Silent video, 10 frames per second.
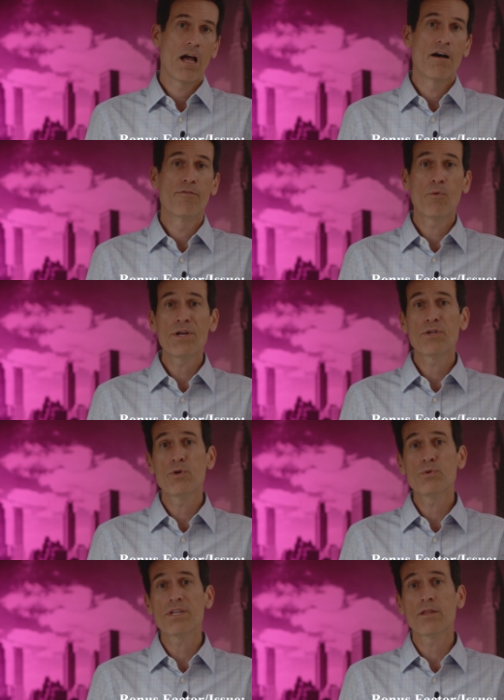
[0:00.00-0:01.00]
Avoid
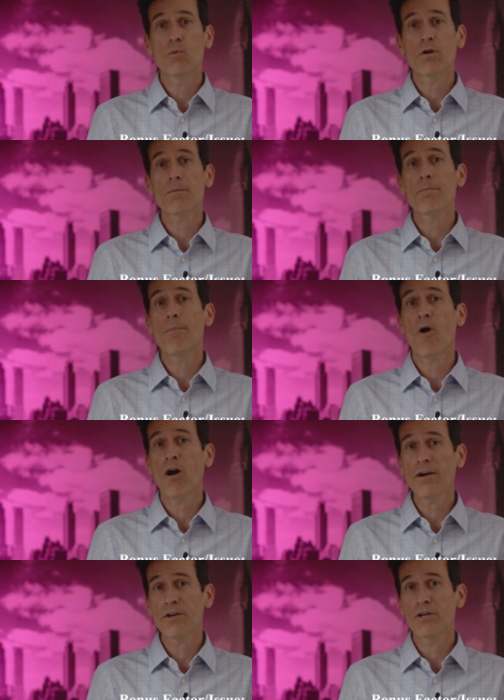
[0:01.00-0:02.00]
using the word
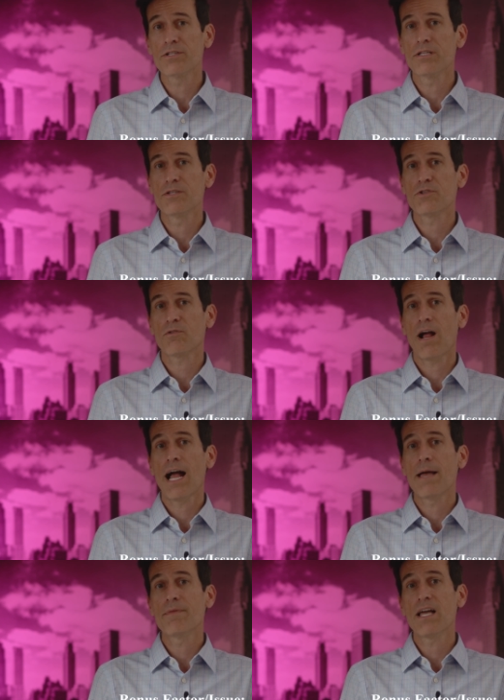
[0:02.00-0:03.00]
partner to
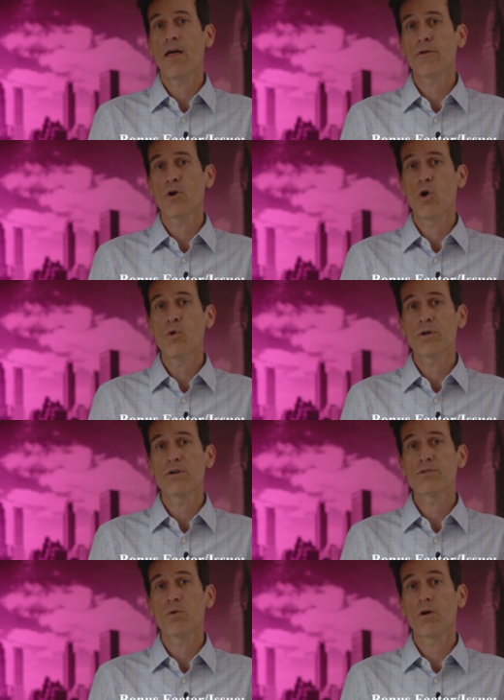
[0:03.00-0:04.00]
describe the other
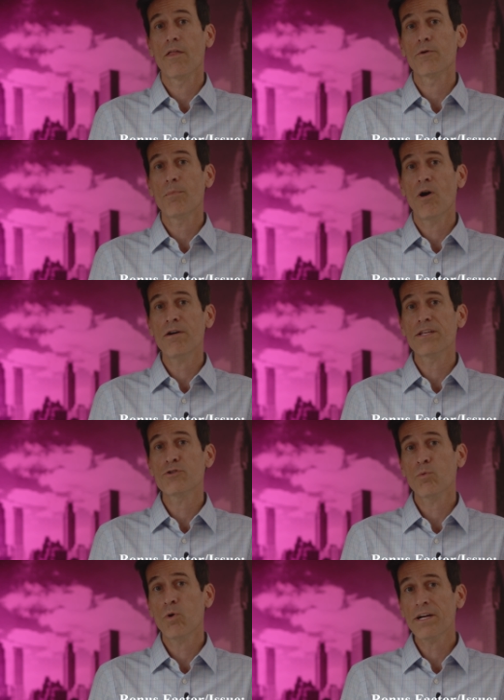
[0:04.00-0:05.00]
owners or other
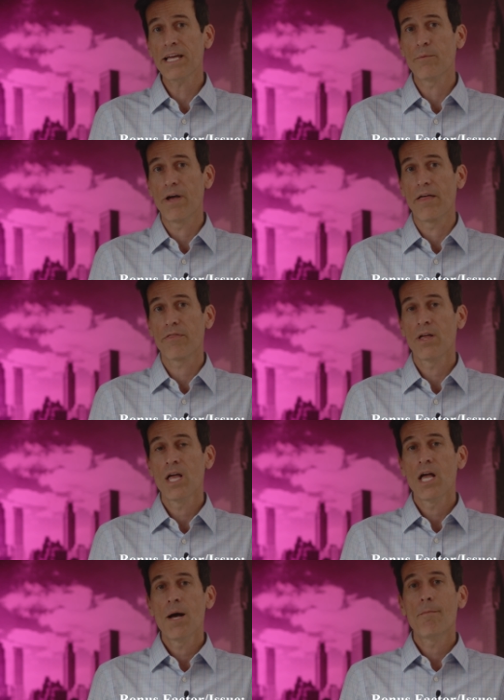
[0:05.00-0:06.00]
parties you're working with.
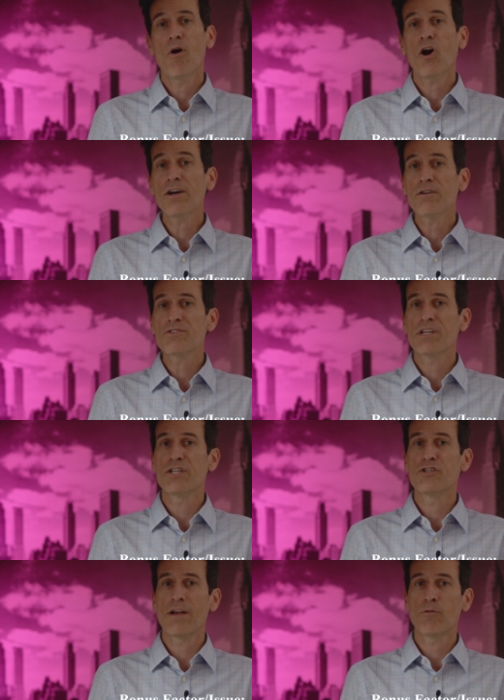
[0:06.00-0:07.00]
Partners in
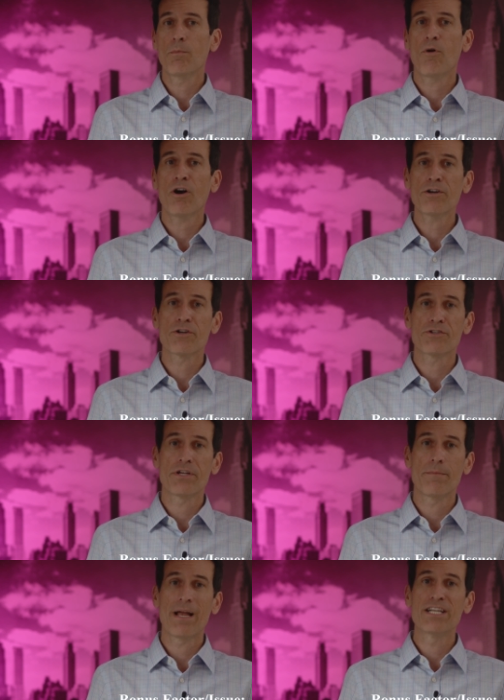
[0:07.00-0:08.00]
a general
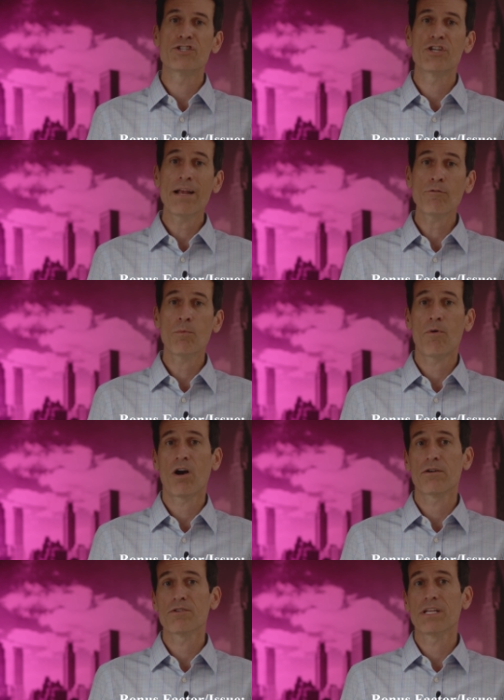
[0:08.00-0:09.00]
partnership and general
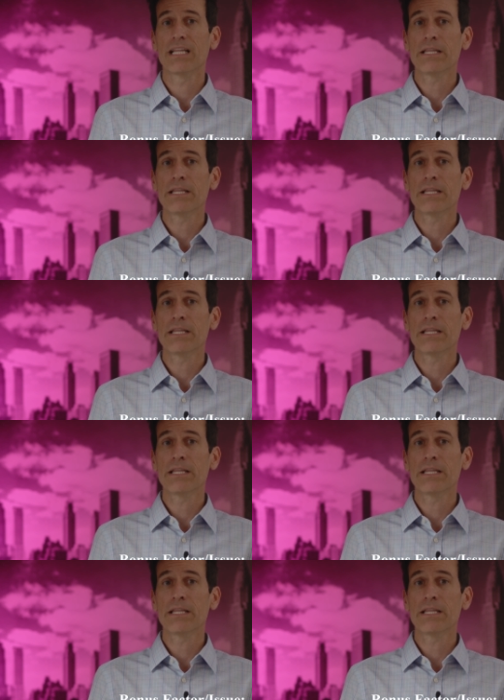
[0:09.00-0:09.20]
partners in a